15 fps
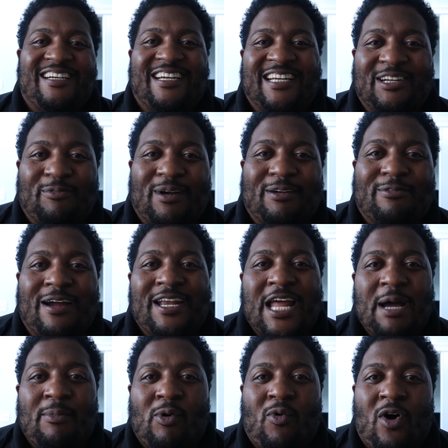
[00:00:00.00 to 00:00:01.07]
Anyway, right
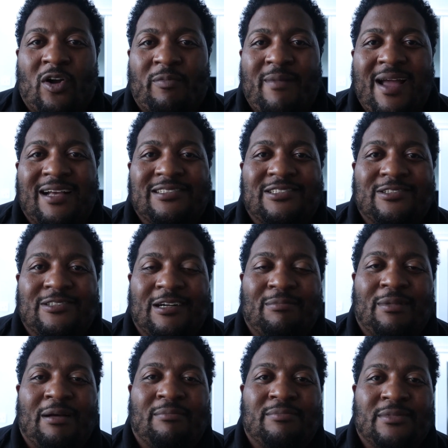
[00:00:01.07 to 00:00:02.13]
now I'm a walk master.
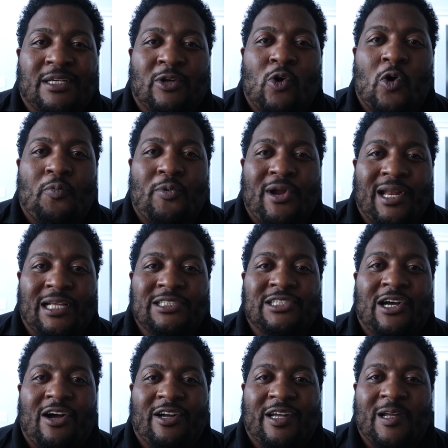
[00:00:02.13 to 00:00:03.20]
I'm incorporating
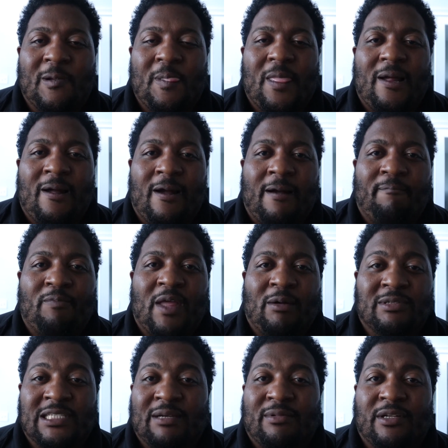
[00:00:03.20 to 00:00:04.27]
jogging. I
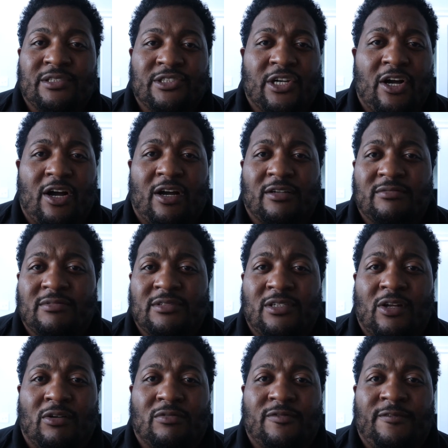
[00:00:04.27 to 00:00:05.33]
was able to jog, you
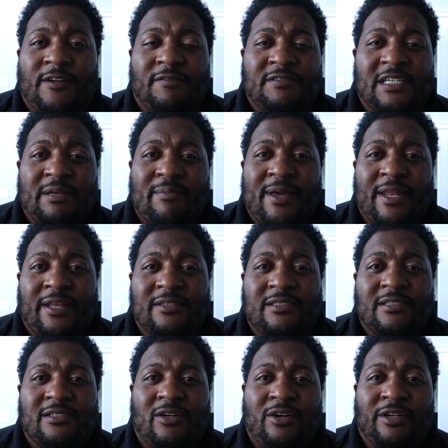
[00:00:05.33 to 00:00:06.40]
know, 15
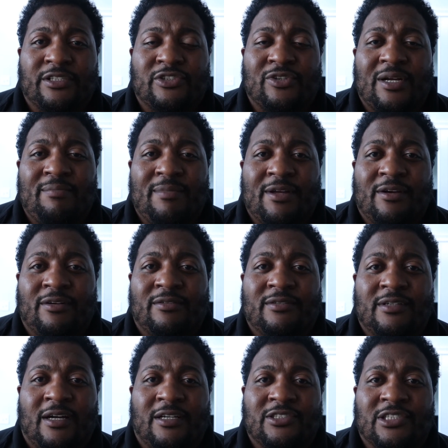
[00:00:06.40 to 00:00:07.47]
minutes on a treadmill
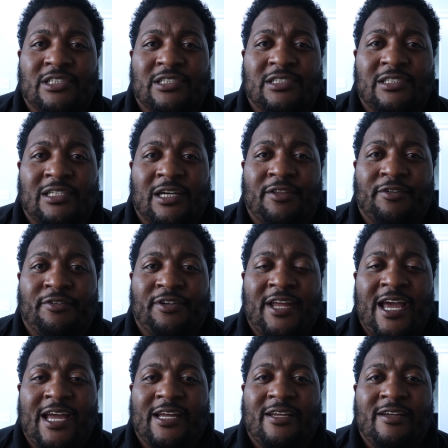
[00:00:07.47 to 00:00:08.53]
just the other
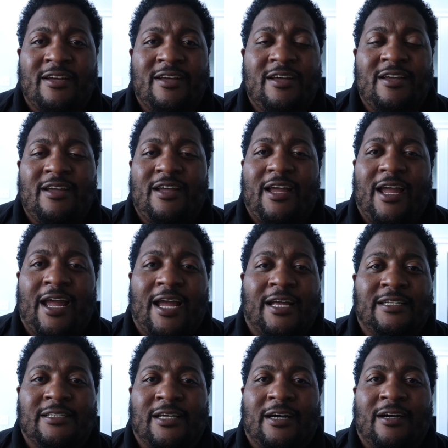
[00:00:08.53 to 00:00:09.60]
day,
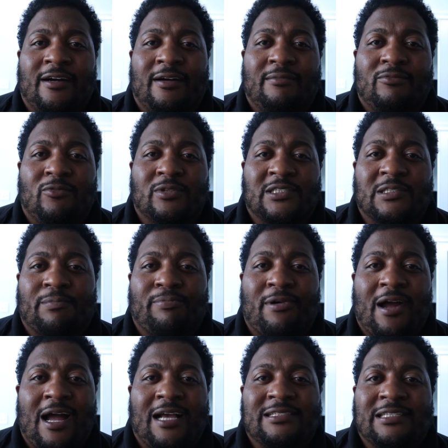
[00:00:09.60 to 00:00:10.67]
and was
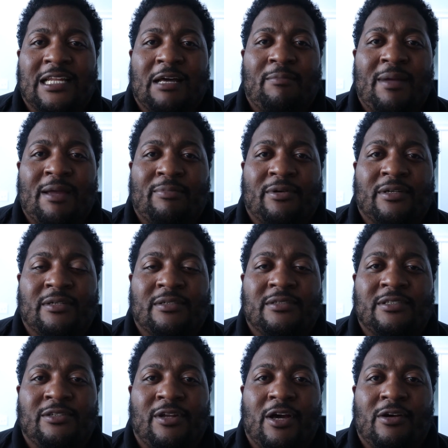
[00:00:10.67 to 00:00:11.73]
surprised that I'm able to,
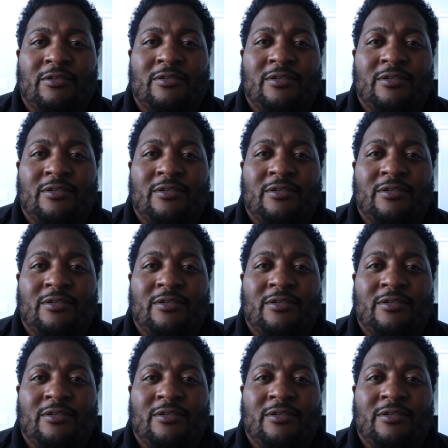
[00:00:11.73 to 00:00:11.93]
you know,